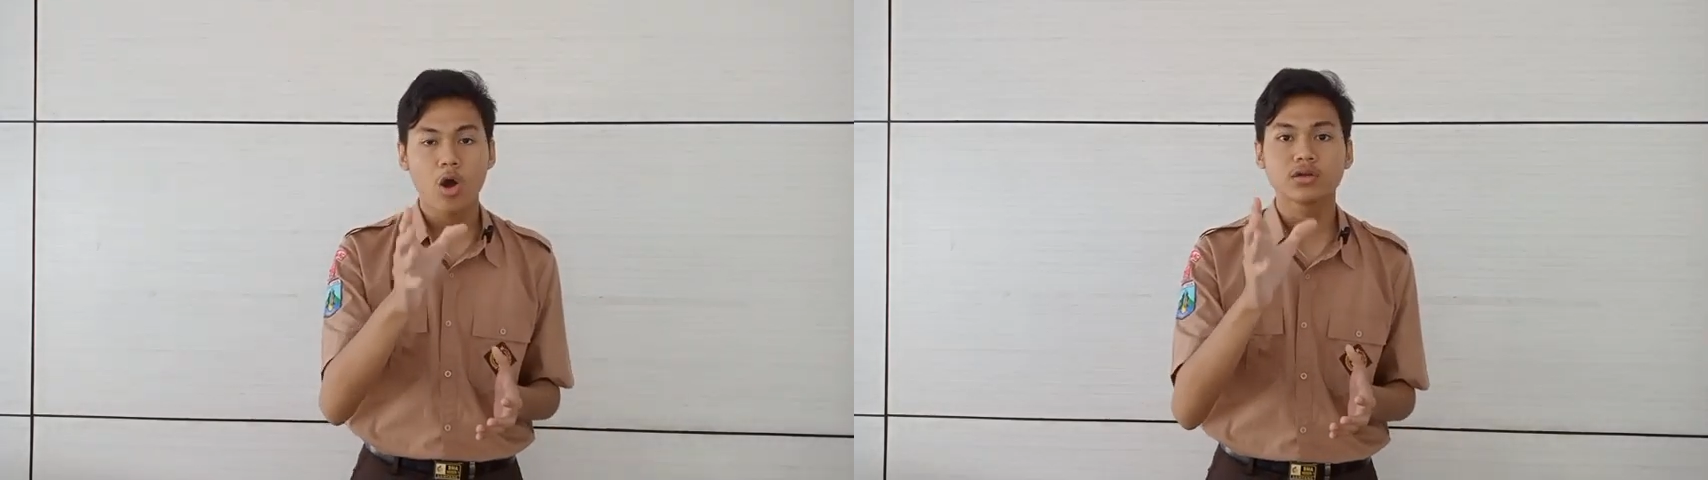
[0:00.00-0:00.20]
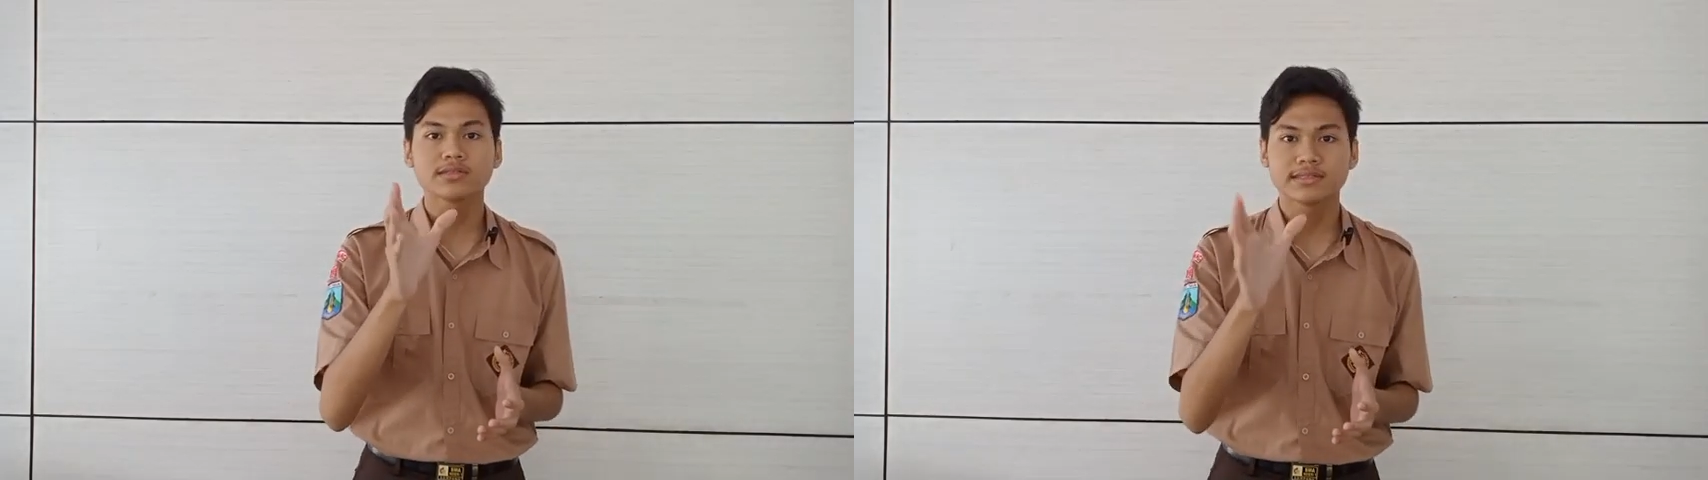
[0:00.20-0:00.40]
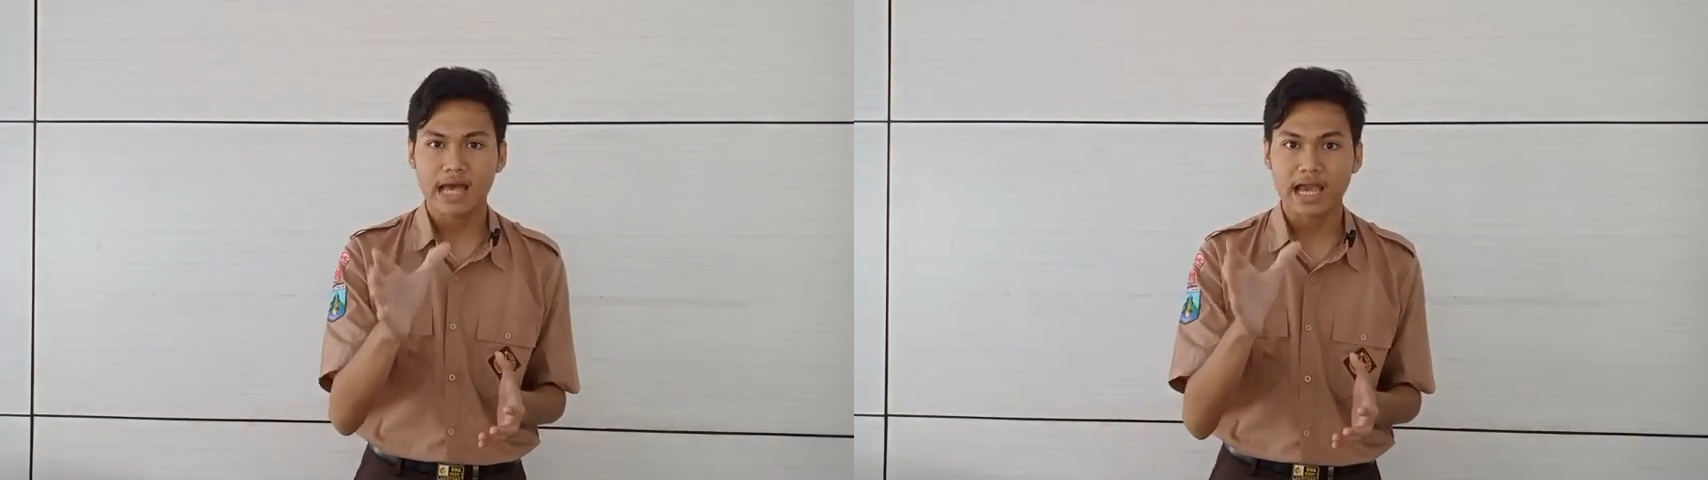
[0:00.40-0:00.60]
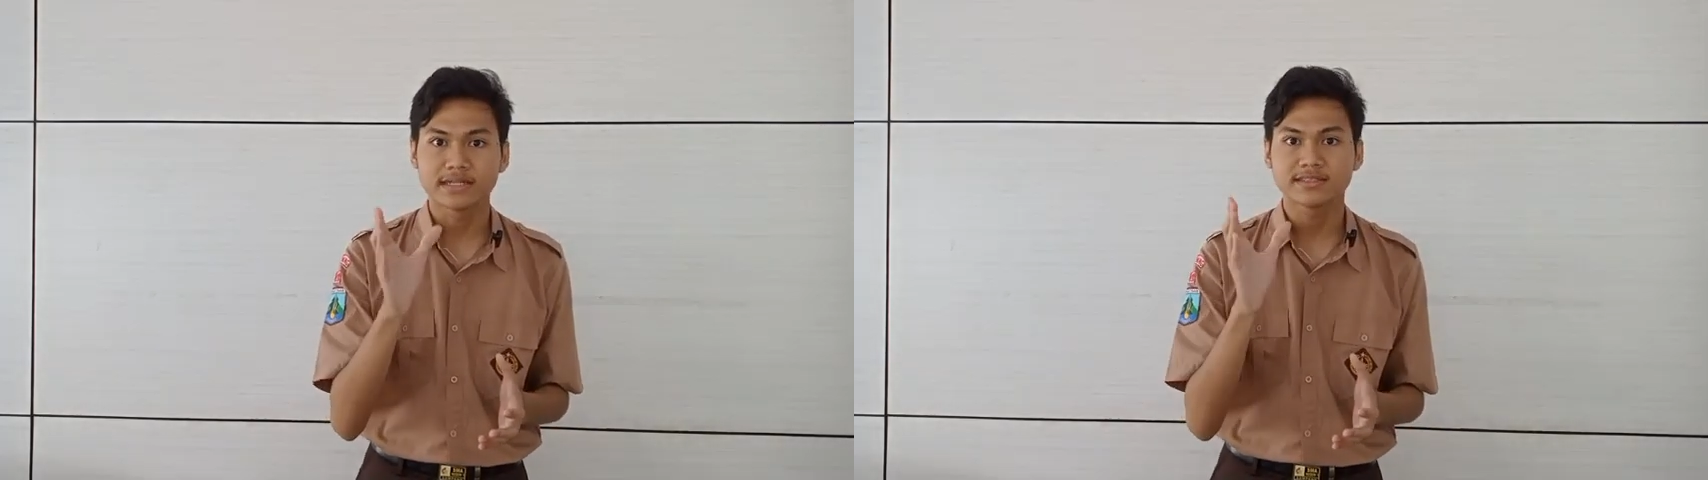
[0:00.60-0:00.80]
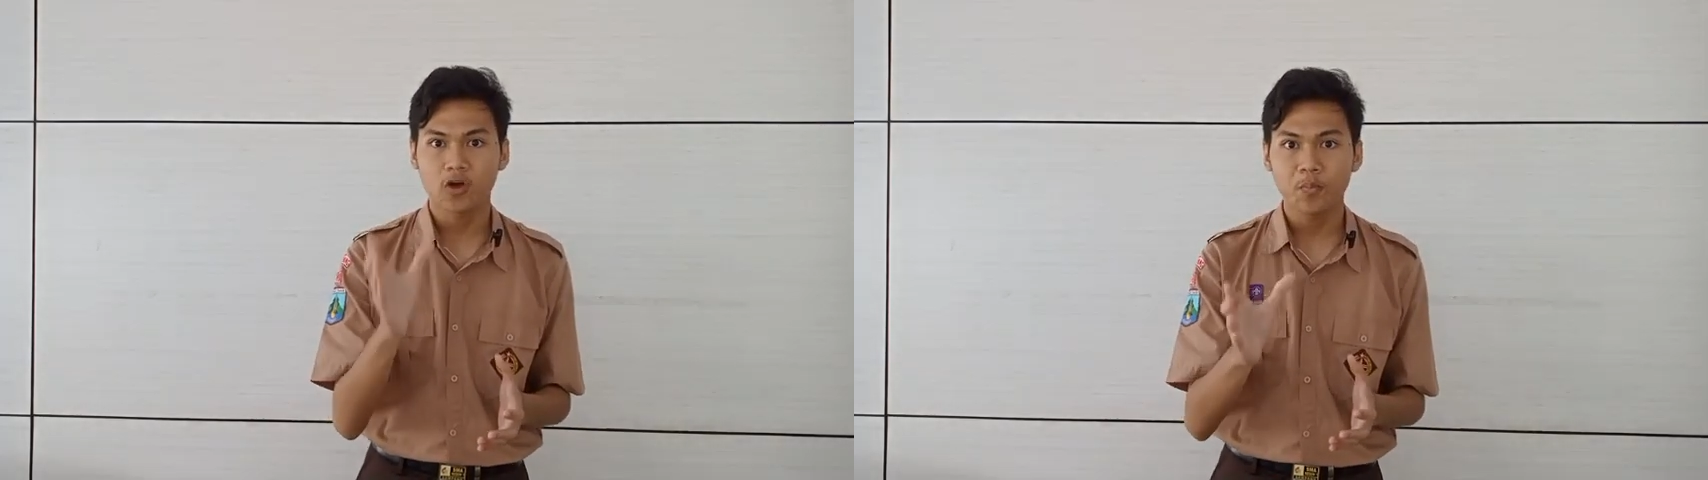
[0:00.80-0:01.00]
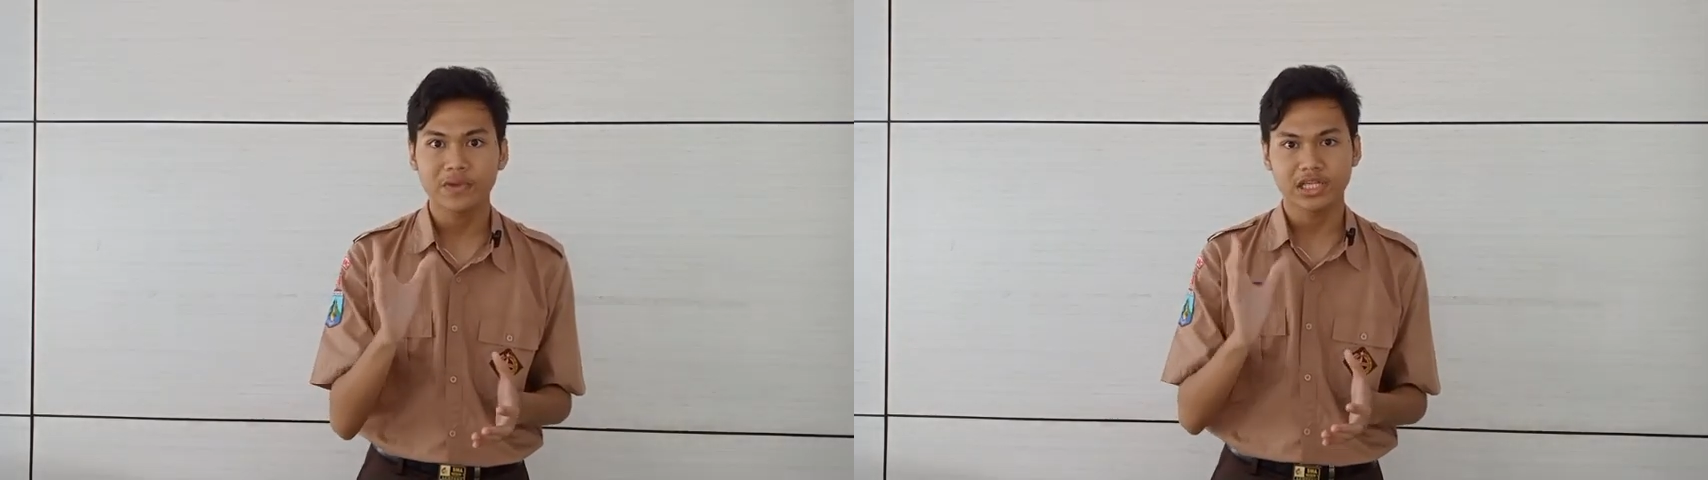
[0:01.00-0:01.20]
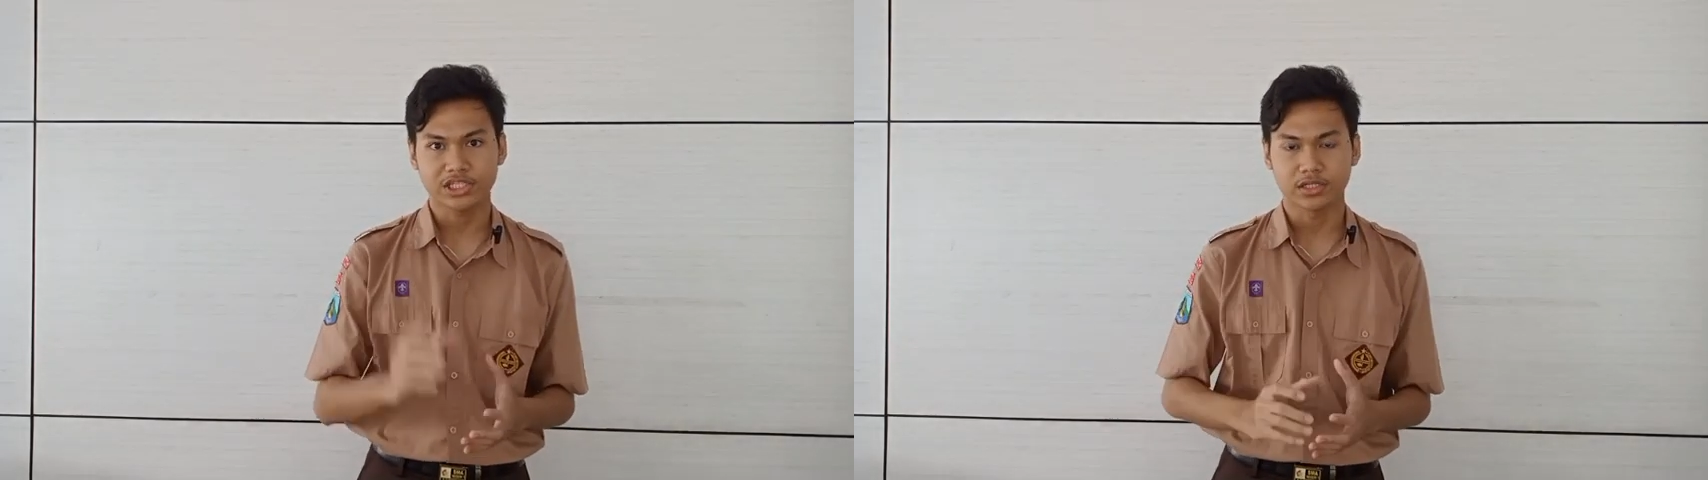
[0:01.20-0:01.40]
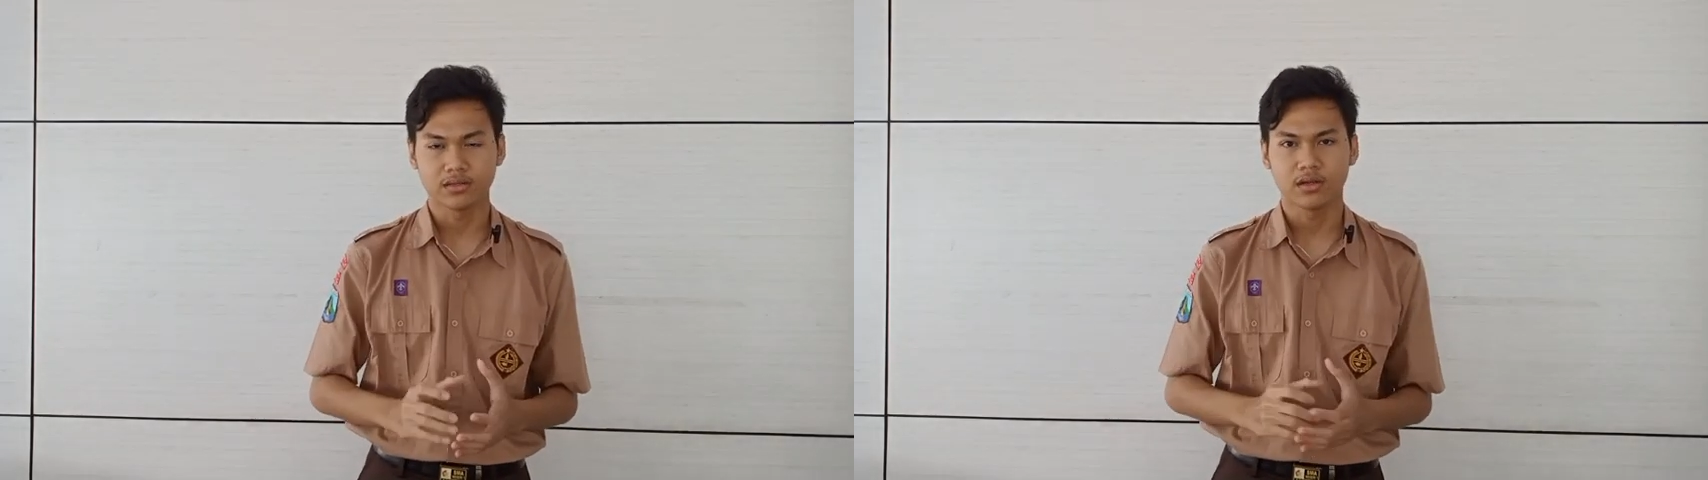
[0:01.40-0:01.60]
or science
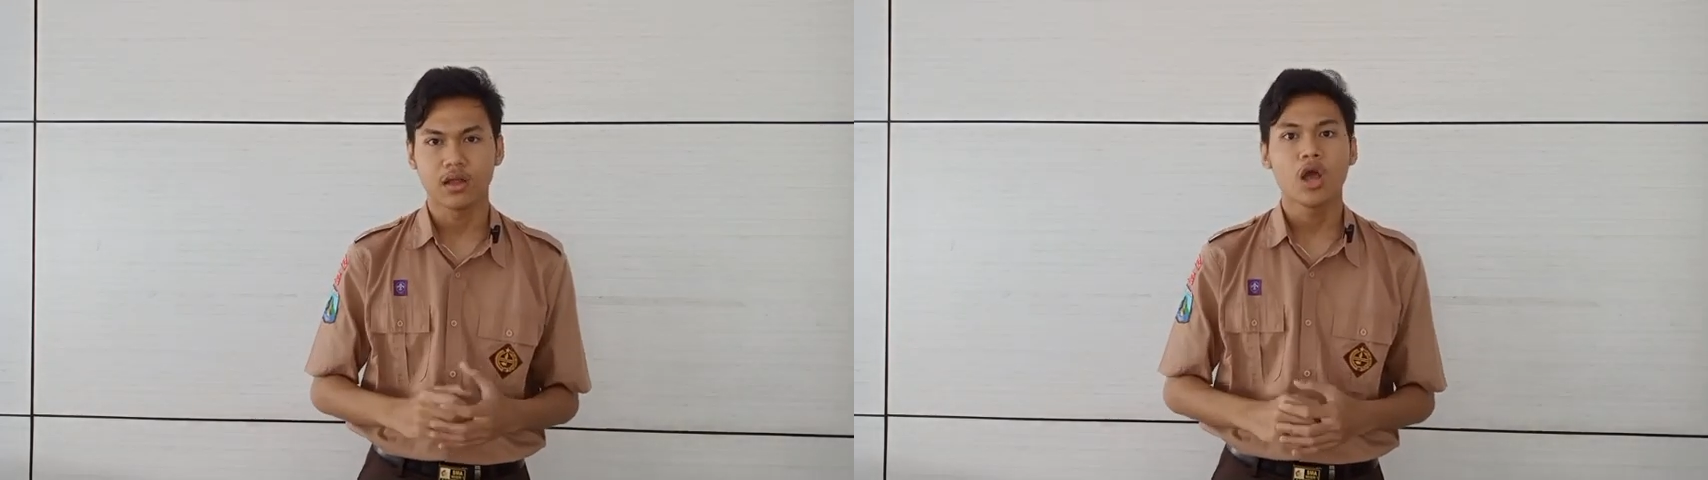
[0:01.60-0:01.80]
competition.